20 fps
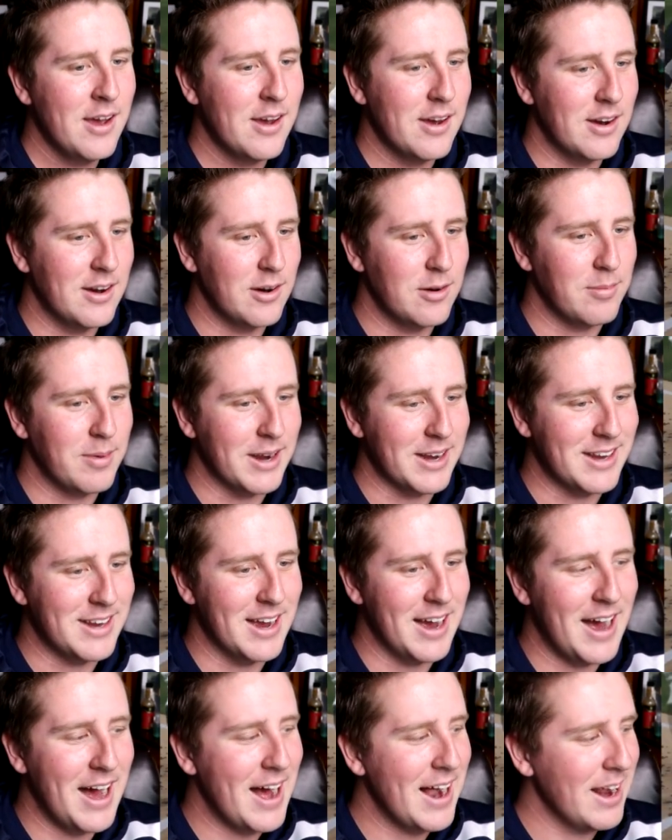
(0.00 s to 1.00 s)
Oh my
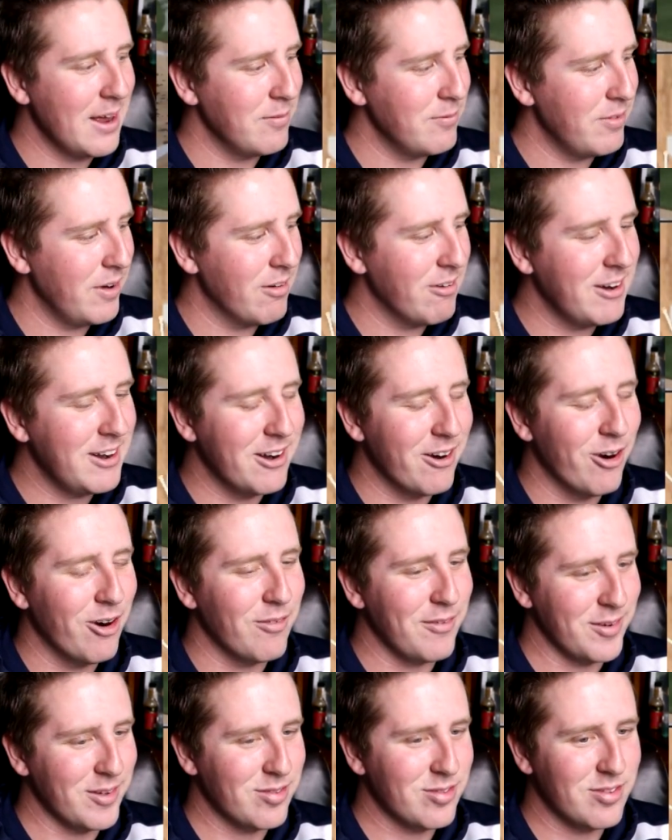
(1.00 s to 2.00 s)
god, I'm very
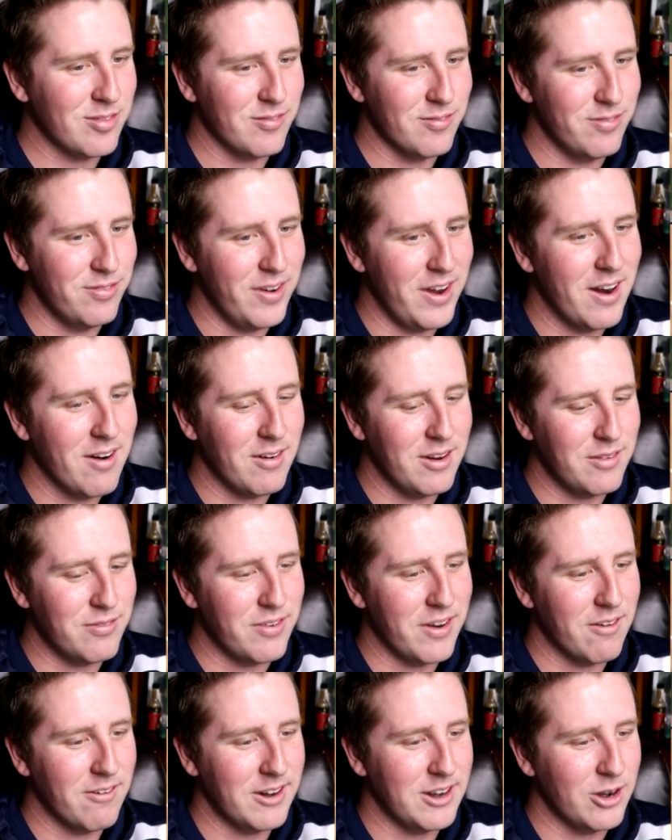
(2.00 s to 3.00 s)
nervous. Very,
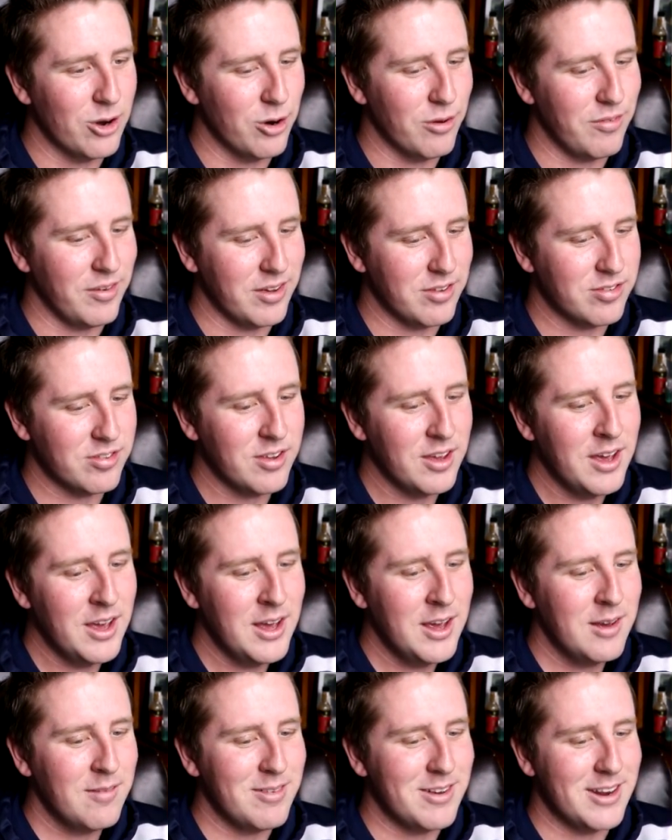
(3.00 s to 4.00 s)
very nervous.
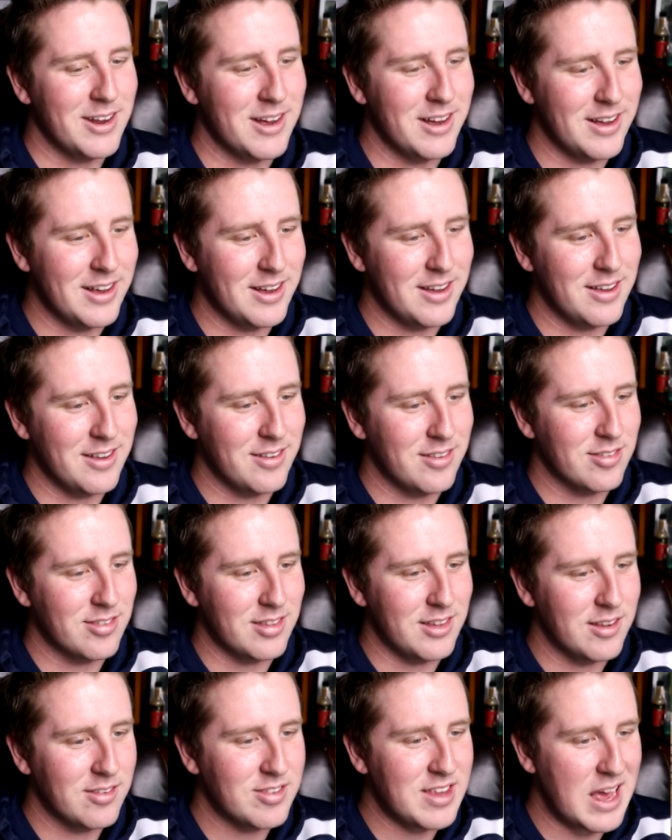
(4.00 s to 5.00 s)

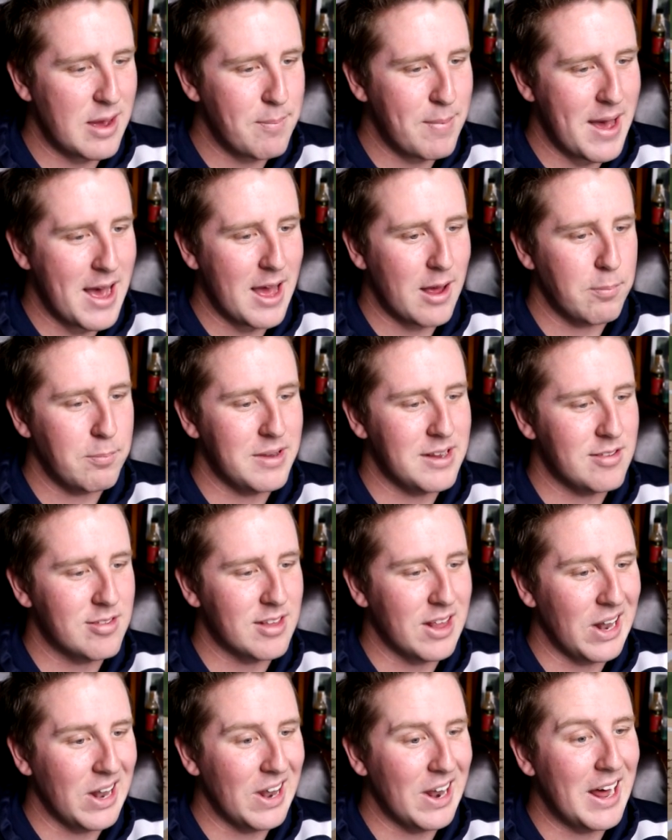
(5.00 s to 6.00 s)
Because this at-bat means
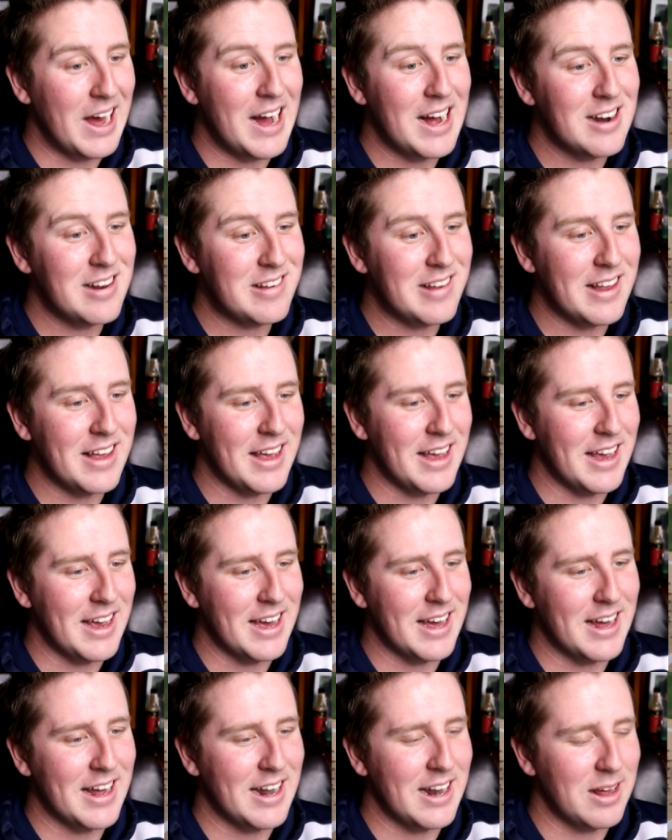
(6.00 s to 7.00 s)
a lot,
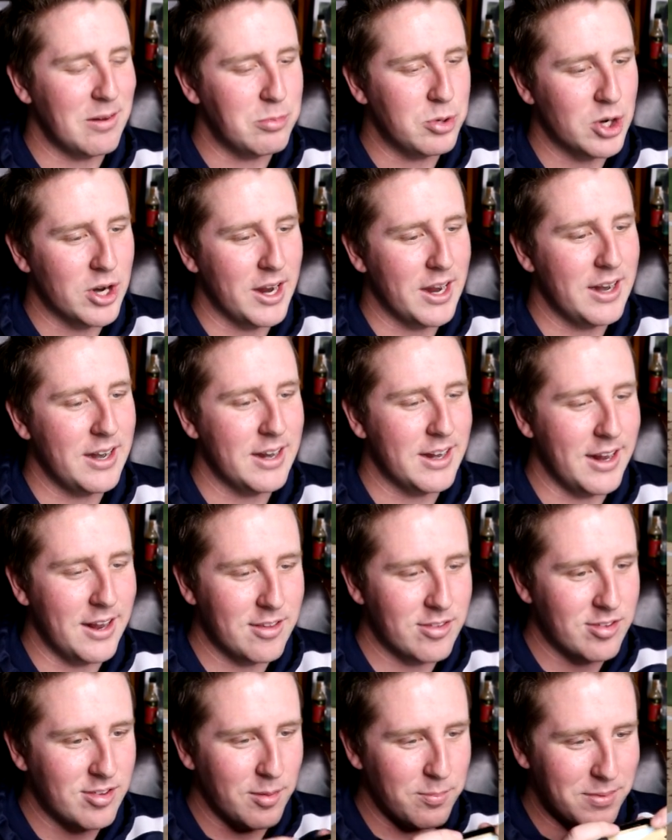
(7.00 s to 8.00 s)
and I'm trying to
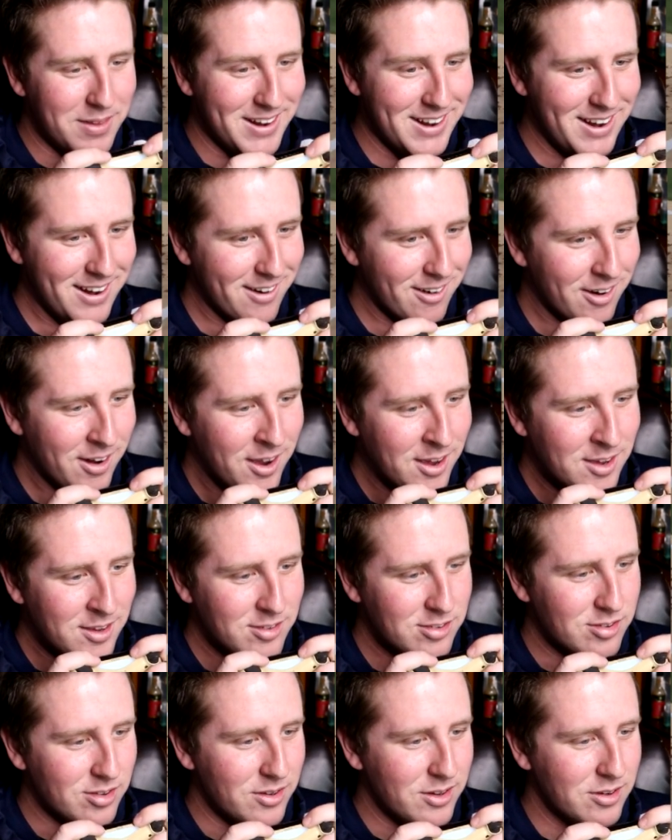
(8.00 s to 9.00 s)
get something here.
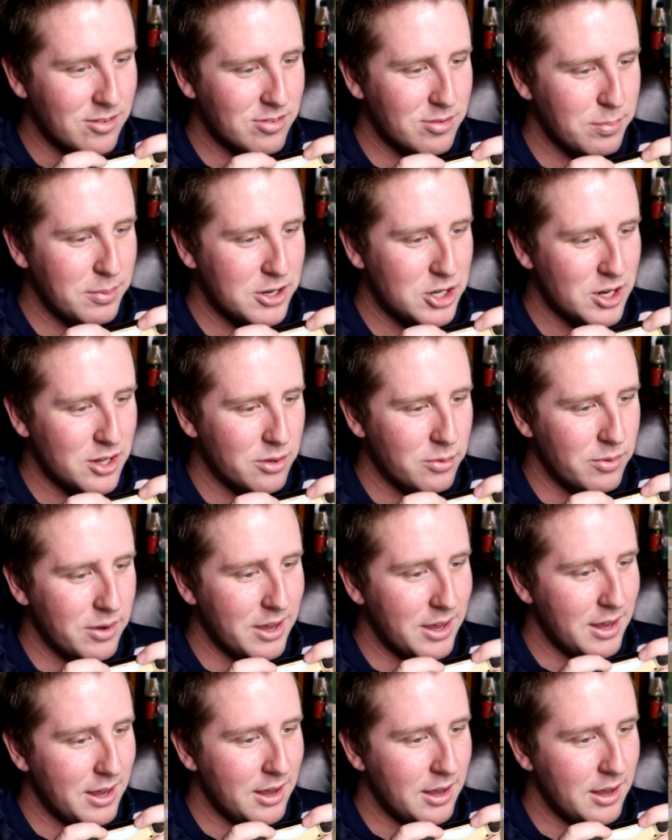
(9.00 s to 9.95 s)
So here's the pitch on the way.